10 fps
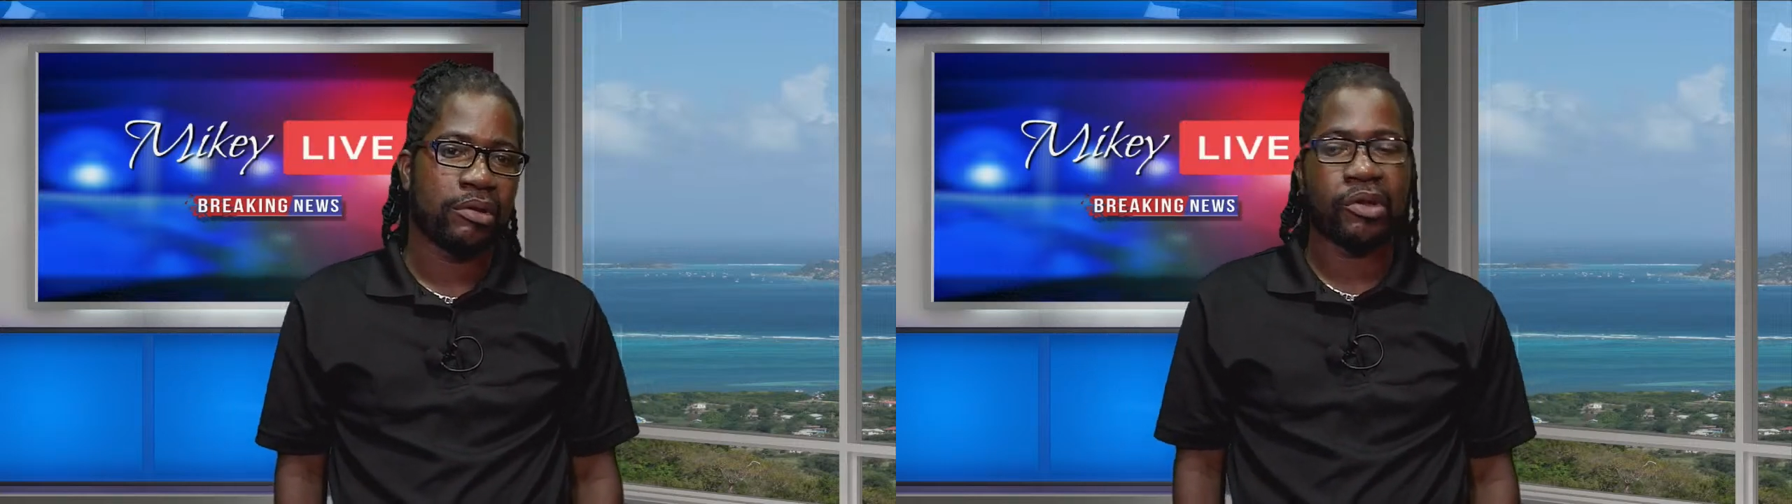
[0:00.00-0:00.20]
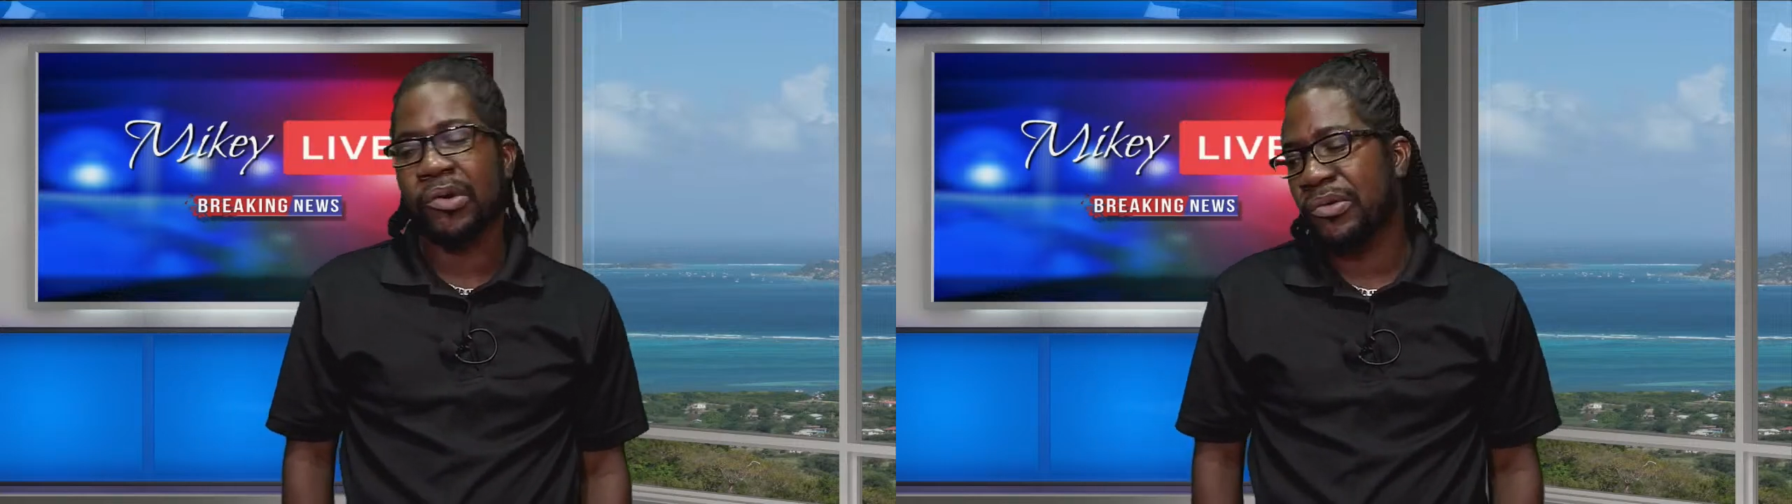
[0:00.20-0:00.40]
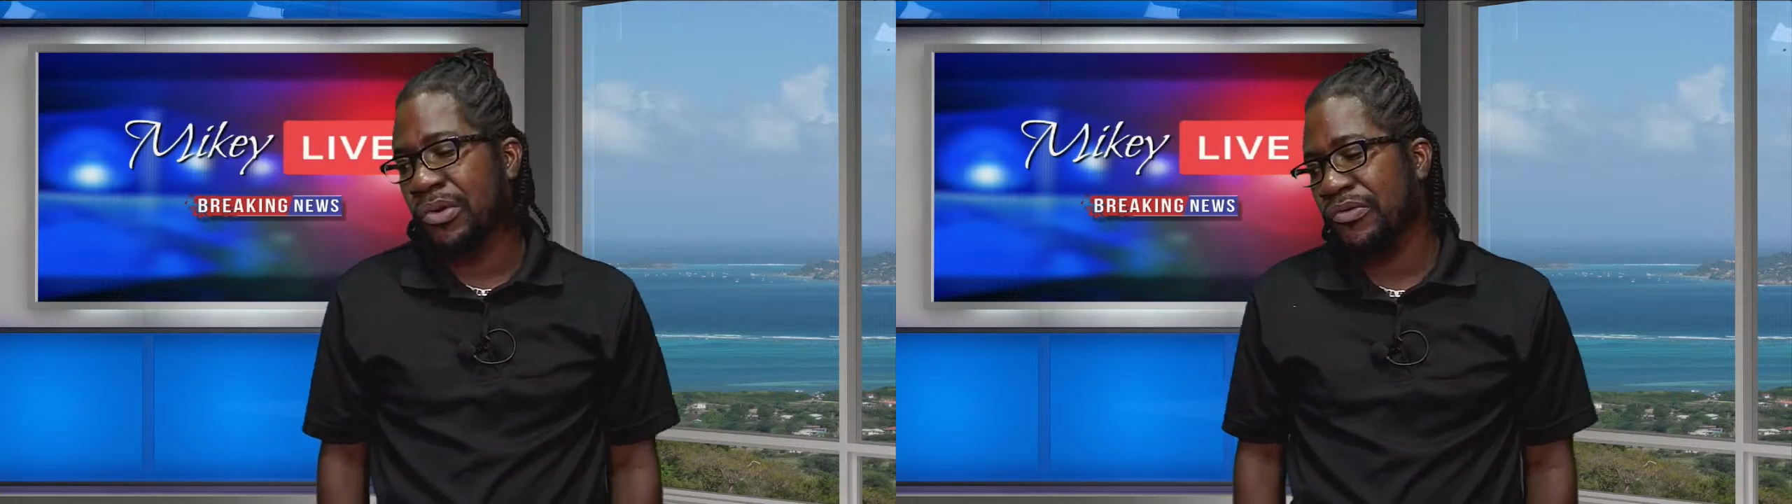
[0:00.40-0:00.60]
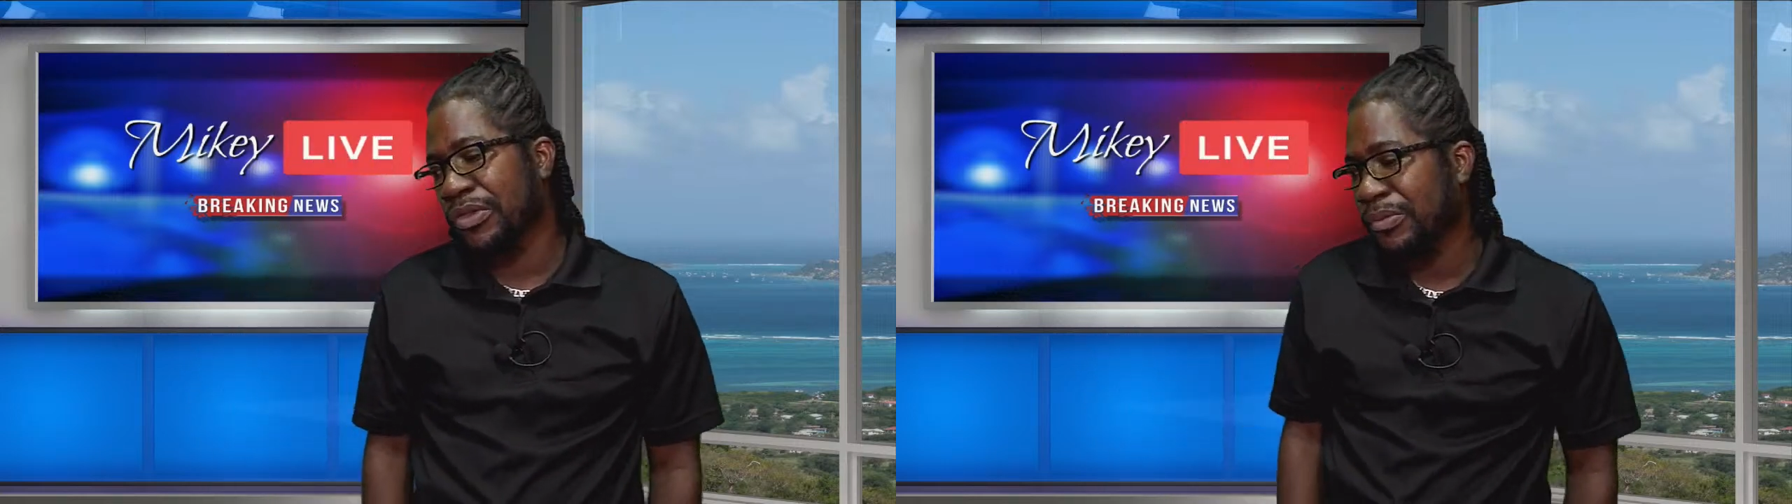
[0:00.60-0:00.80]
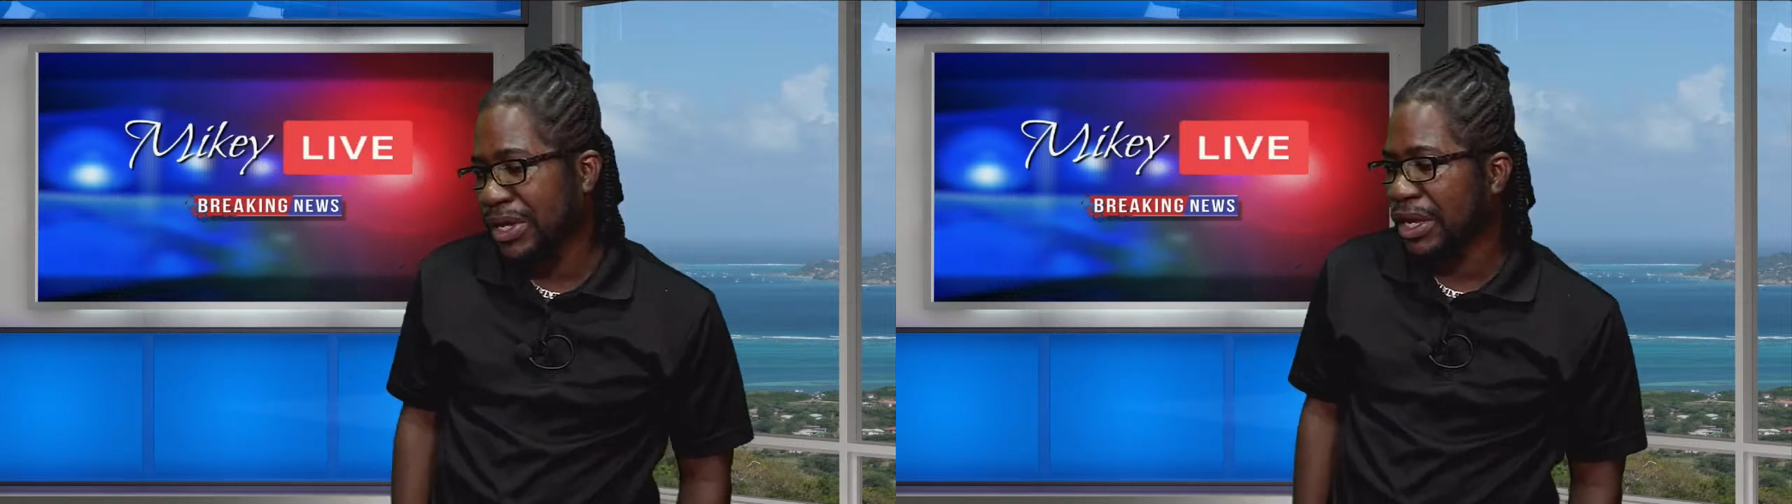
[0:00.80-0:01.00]
Now, over
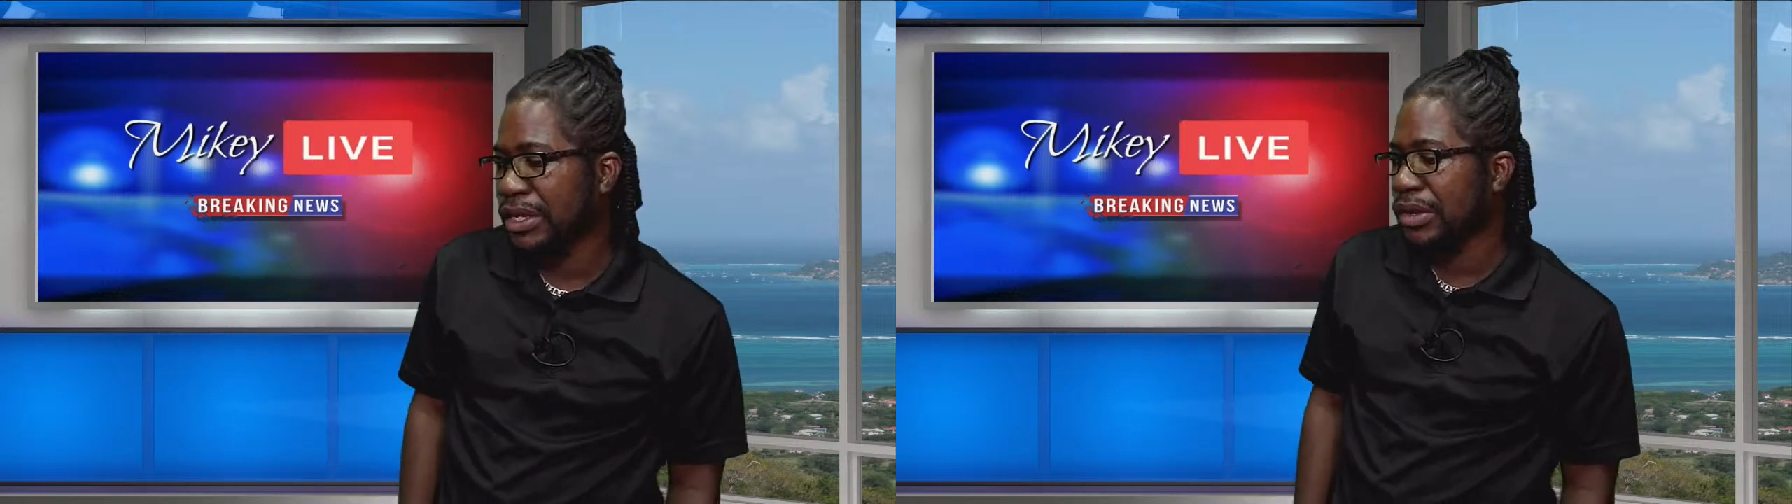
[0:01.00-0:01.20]
the weekend,